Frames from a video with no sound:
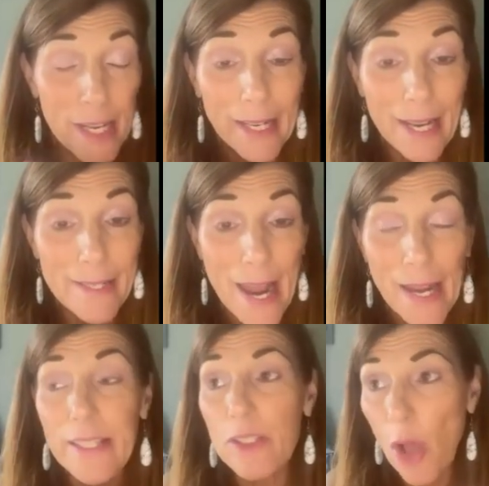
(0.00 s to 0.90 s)
is
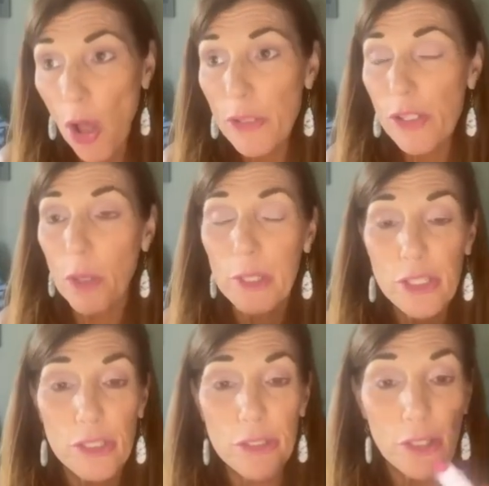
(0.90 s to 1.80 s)
also a ginger and
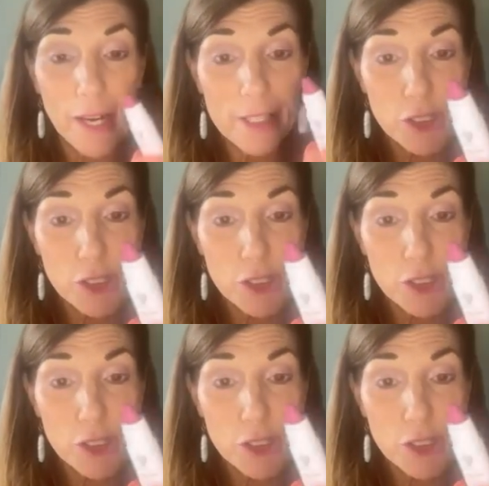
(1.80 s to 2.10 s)
she ordered